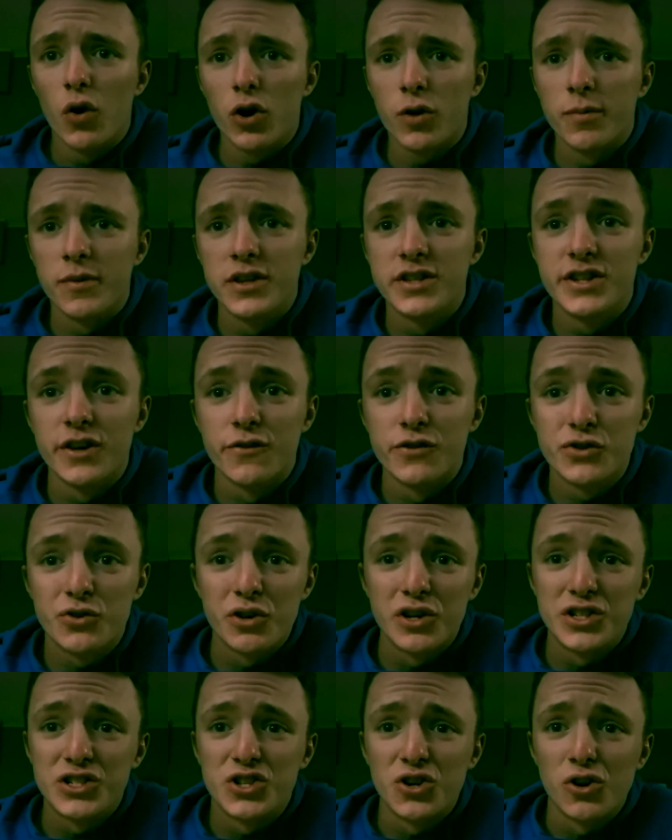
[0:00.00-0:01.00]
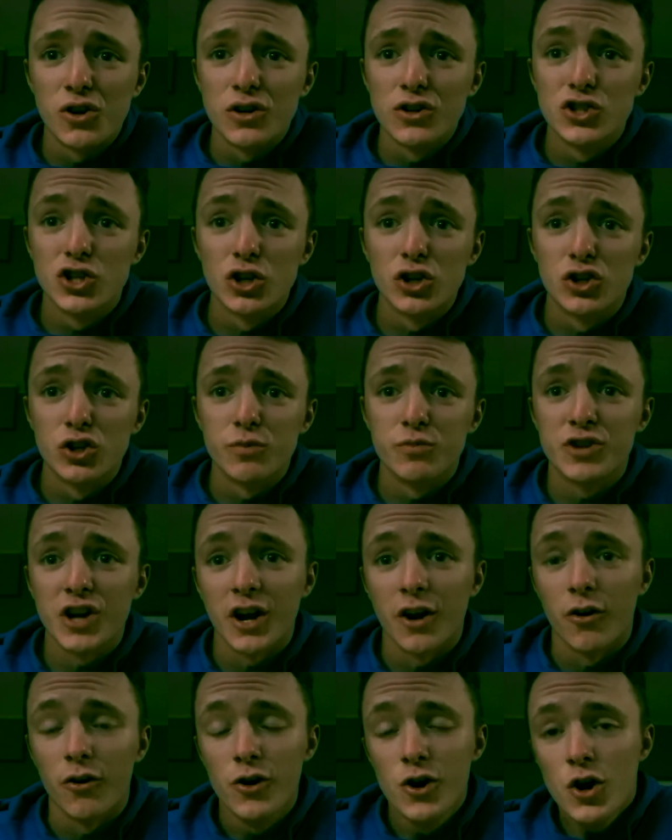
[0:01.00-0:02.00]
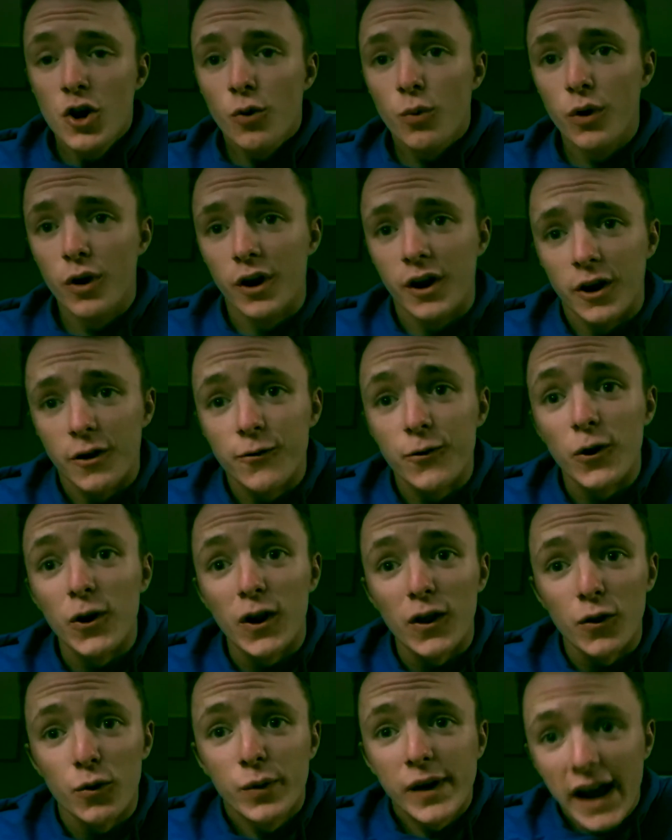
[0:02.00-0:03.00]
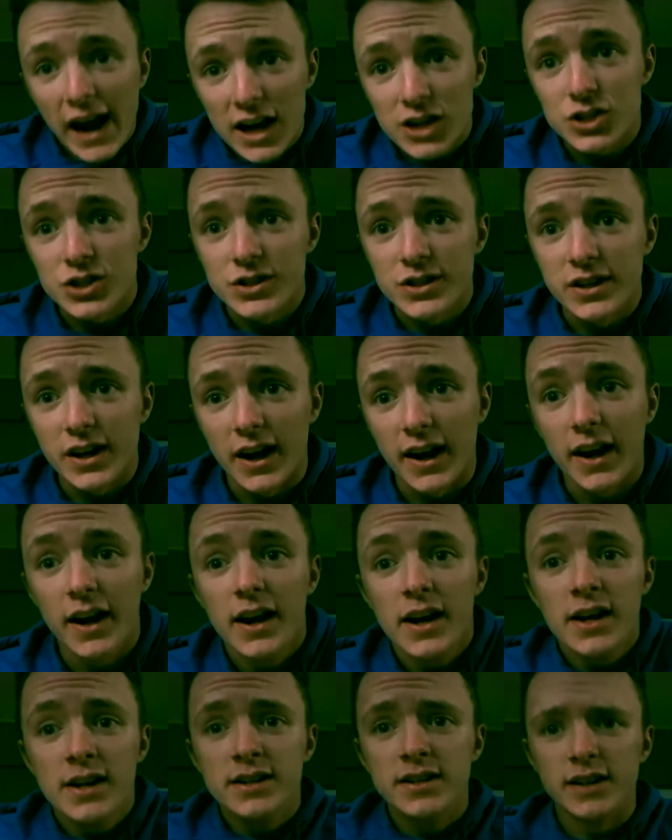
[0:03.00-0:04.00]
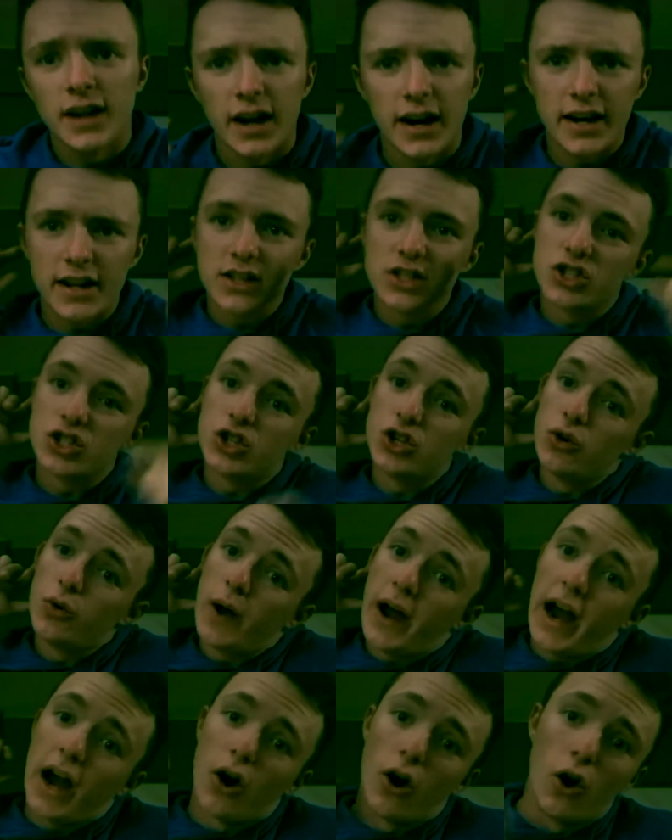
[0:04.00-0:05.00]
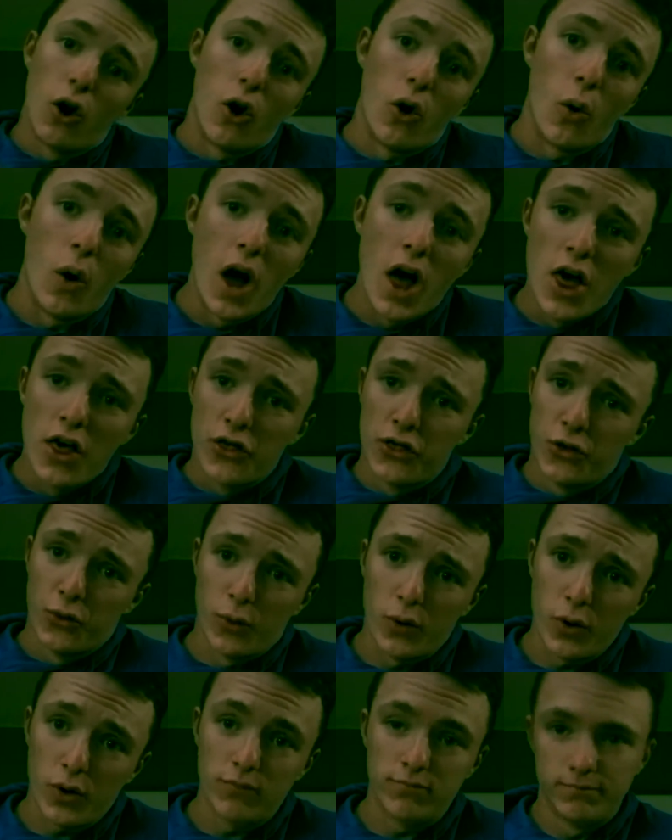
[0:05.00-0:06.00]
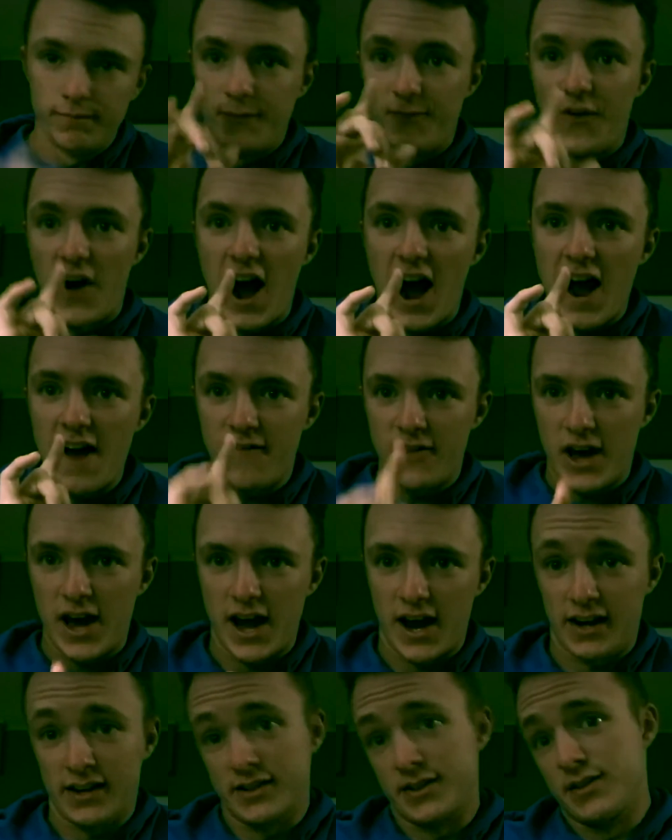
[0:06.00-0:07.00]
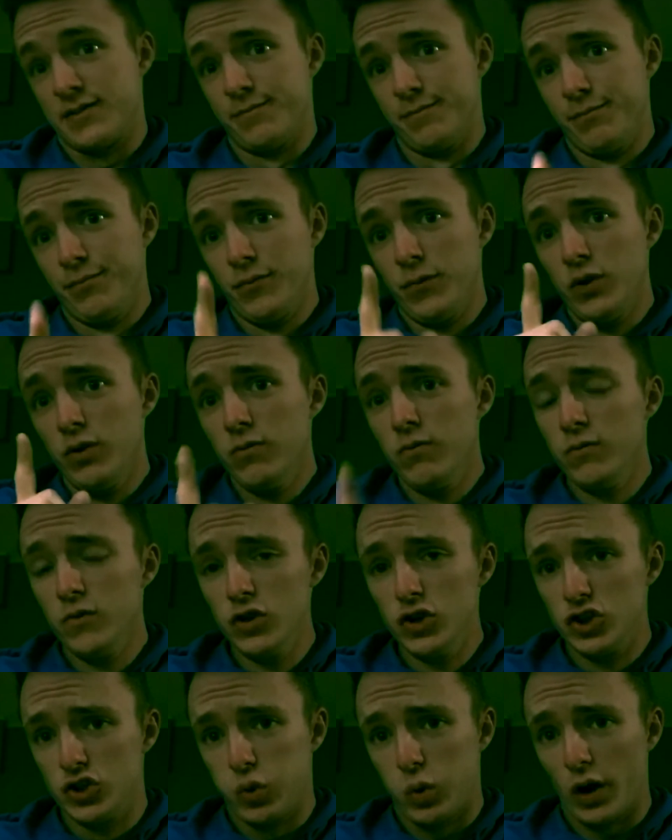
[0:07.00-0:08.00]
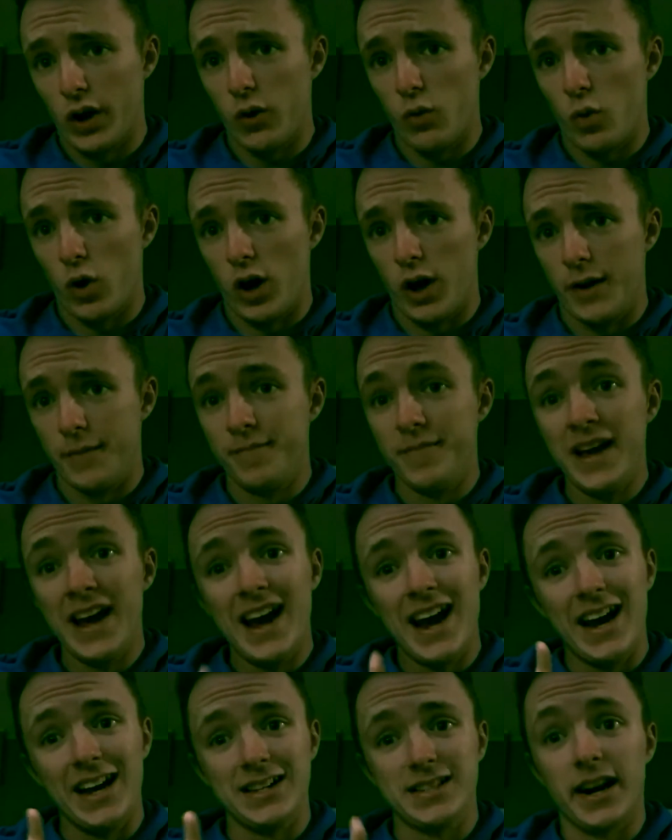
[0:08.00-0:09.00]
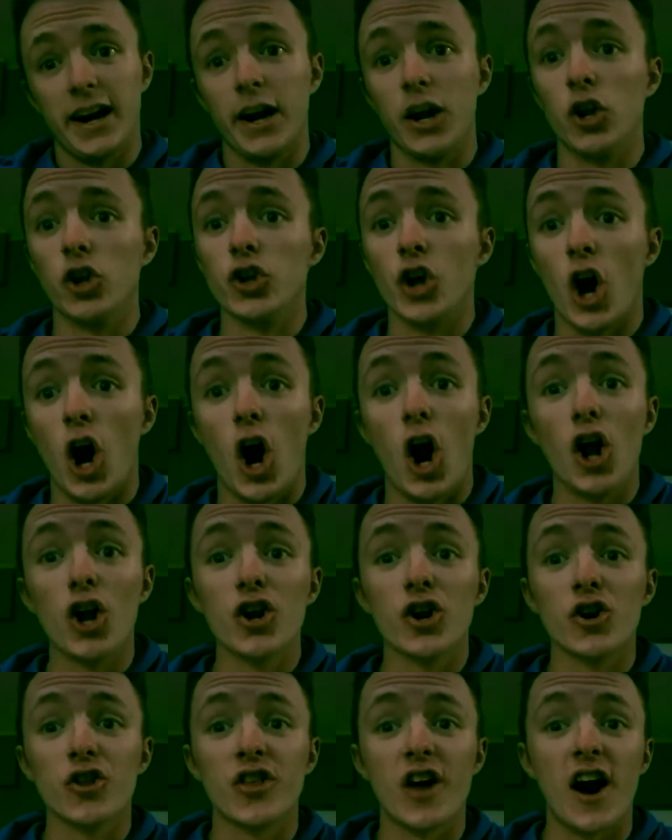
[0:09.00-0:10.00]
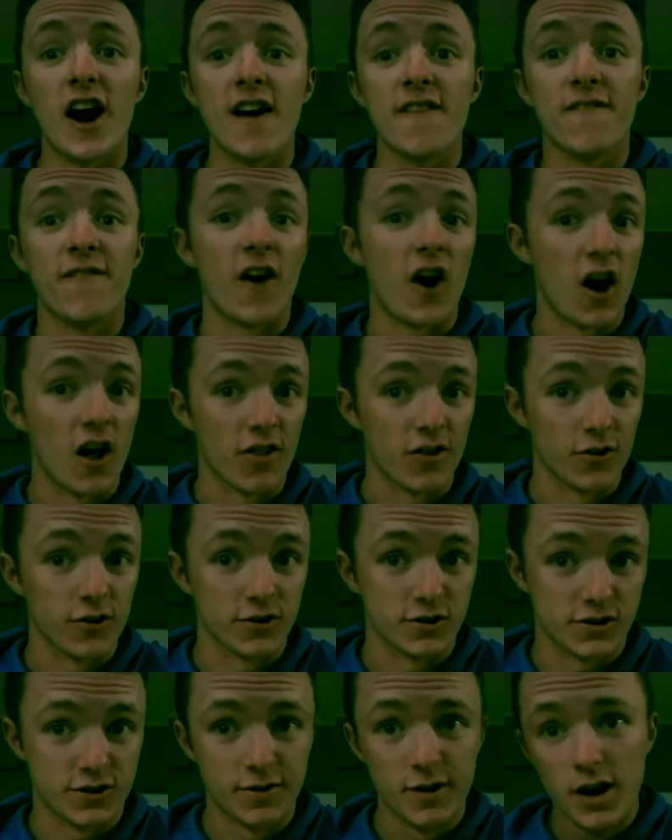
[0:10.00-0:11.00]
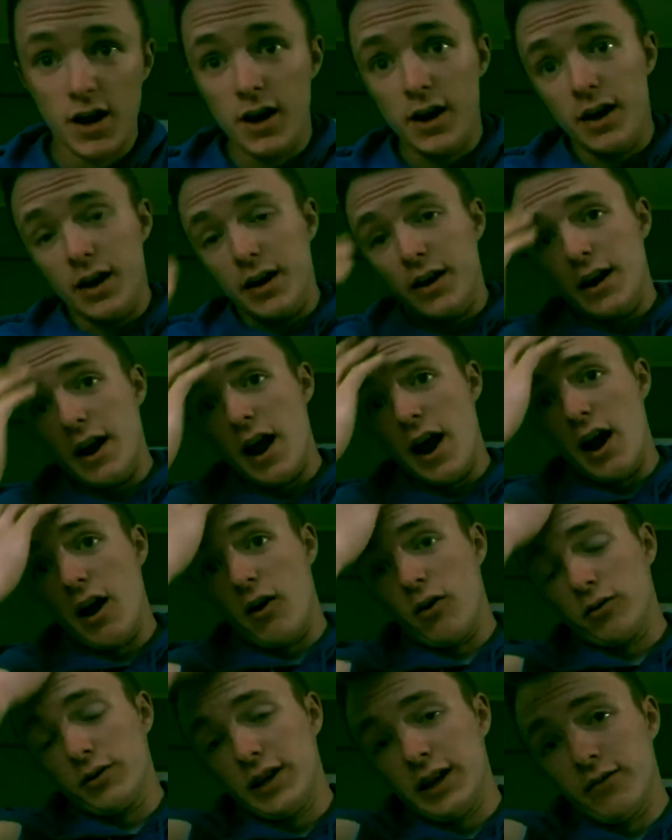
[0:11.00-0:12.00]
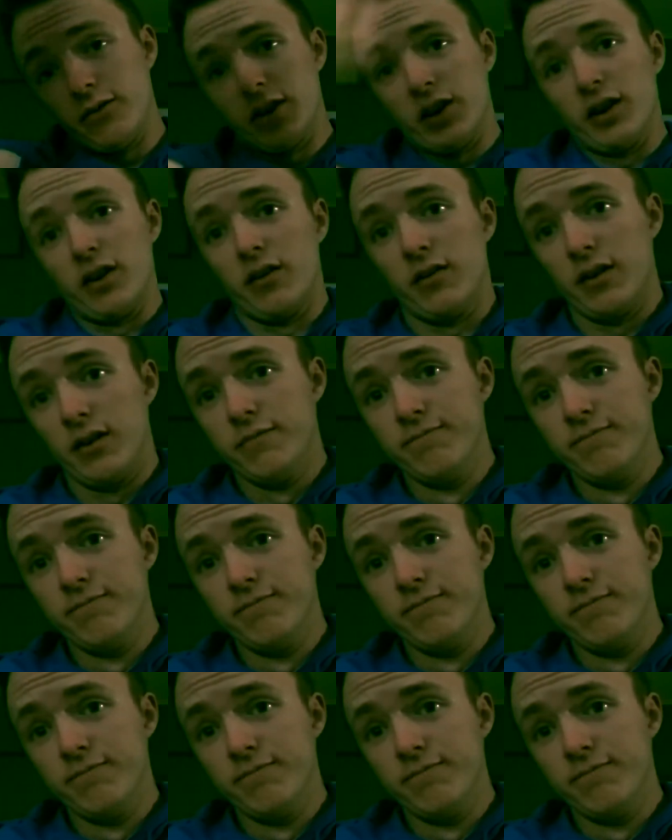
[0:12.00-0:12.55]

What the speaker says: Welcome to the Silver Screen Studios YouTube channel. We're here for another reaction tonight. Tonight is to Arrow 5X21, entitled Honor Thy Fathers. Now, given the